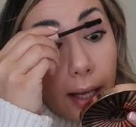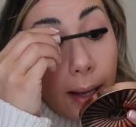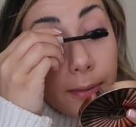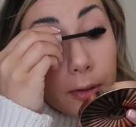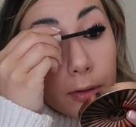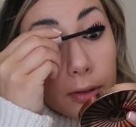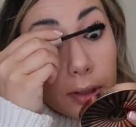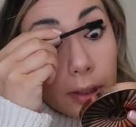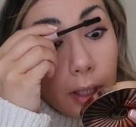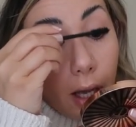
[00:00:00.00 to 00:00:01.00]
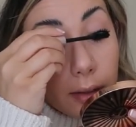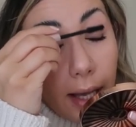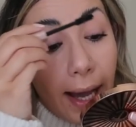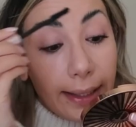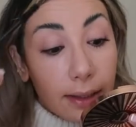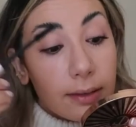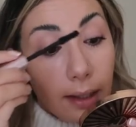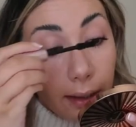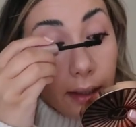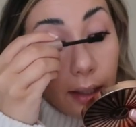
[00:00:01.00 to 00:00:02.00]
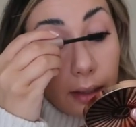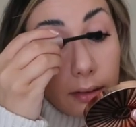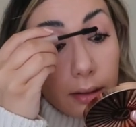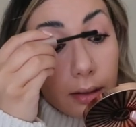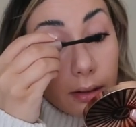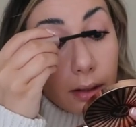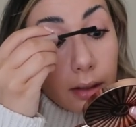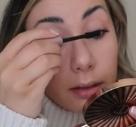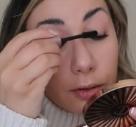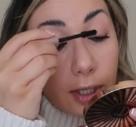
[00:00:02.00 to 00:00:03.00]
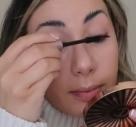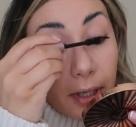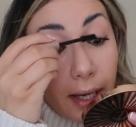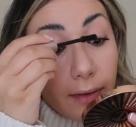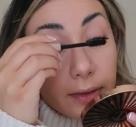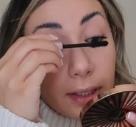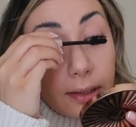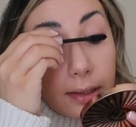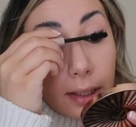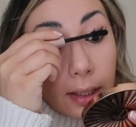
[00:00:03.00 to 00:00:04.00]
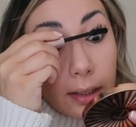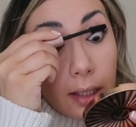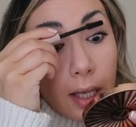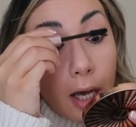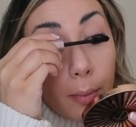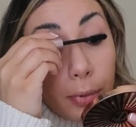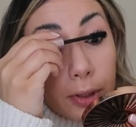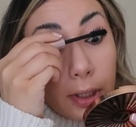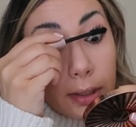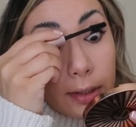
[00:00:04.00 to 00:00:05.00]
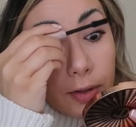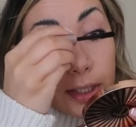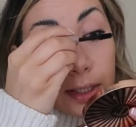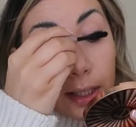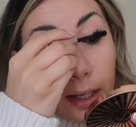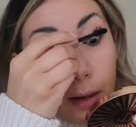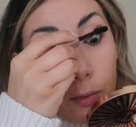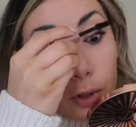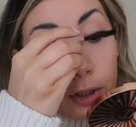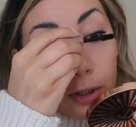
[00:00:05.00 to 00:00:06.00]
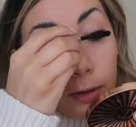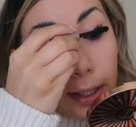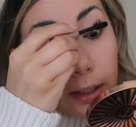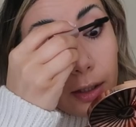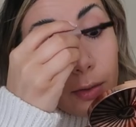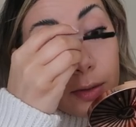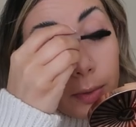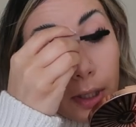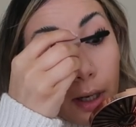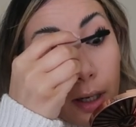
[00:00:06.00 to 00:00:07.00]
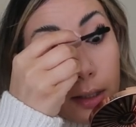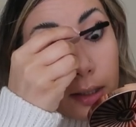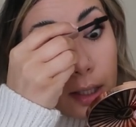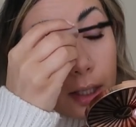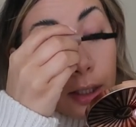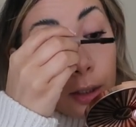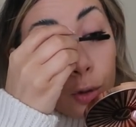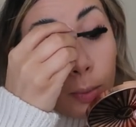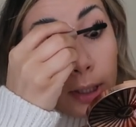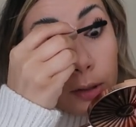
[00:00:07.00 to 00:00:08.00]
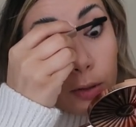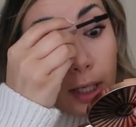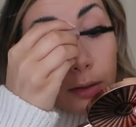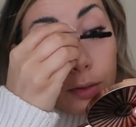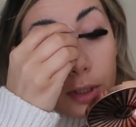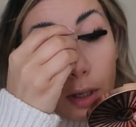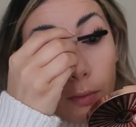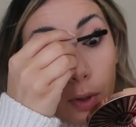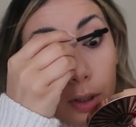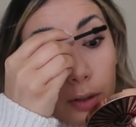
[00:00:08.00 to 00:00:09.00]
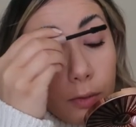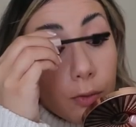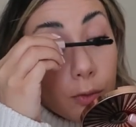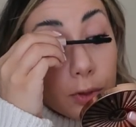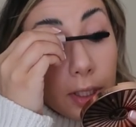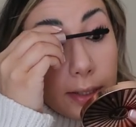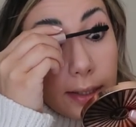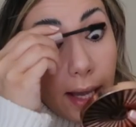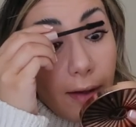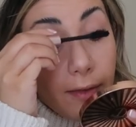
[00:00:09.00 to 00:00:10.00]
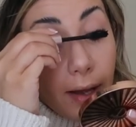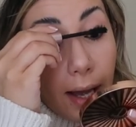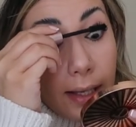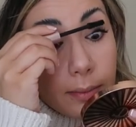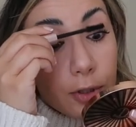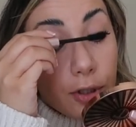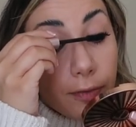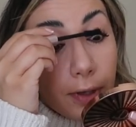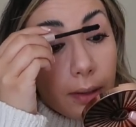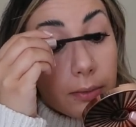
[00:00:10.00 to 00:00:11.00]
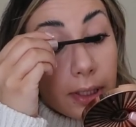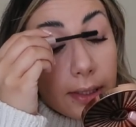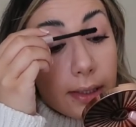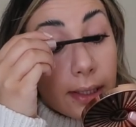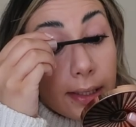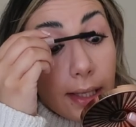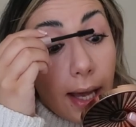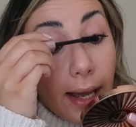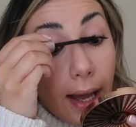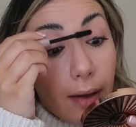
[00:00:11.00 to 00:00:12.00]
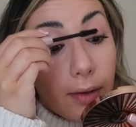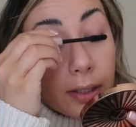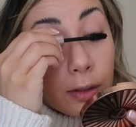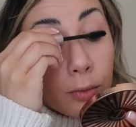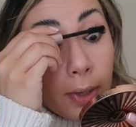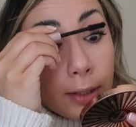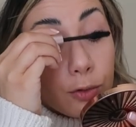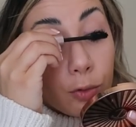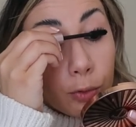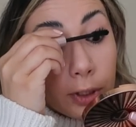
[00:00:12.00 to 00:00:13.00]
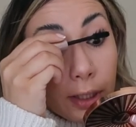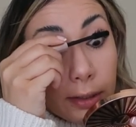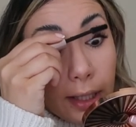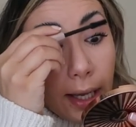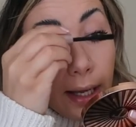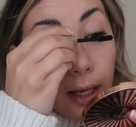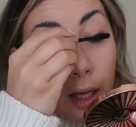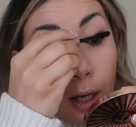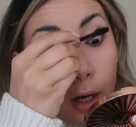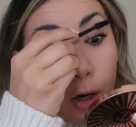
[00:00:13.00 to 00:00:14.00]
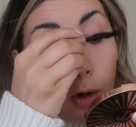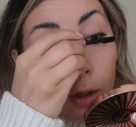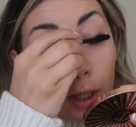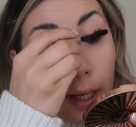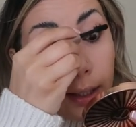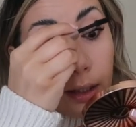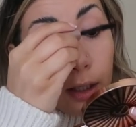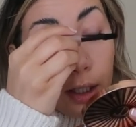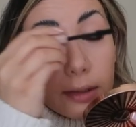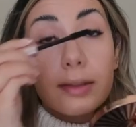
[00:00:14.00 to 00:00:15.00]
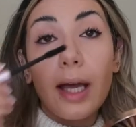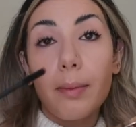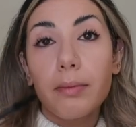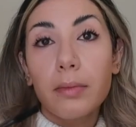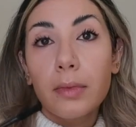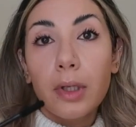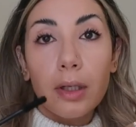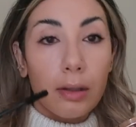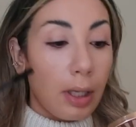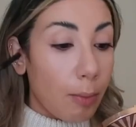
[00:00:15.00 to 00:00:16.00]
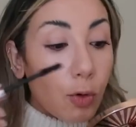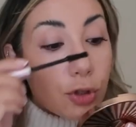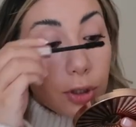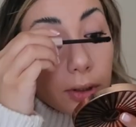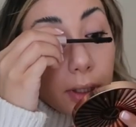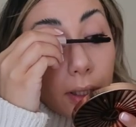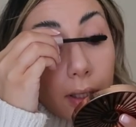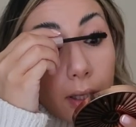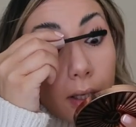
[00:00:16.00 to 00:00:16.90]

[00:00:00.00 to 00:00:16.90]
Absolutely not. I can take it. Trust me, I have thick skin, but the reason that I will correct you is because you might do that to someone who doesn't have as much of a thick skin as I have and you might ruin their day or like hurt them emotionally.